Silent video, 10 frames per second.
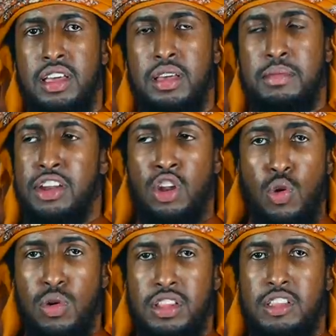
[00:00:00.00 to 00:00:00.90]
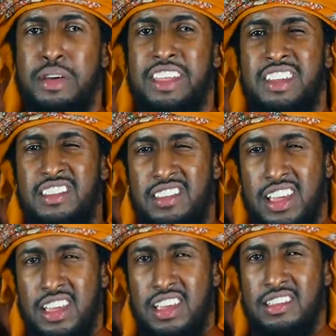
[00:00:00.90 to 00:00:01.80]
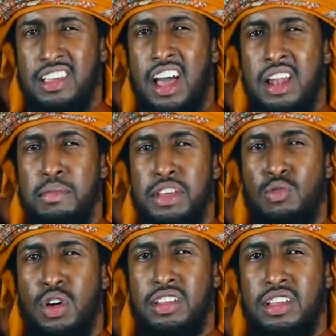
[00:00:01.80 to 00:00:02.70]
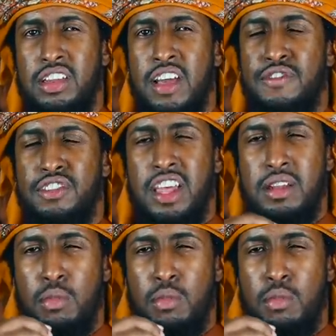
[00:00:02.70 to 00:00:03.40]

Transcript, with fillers: But no, this person is sick. His qalb is what? Nafsan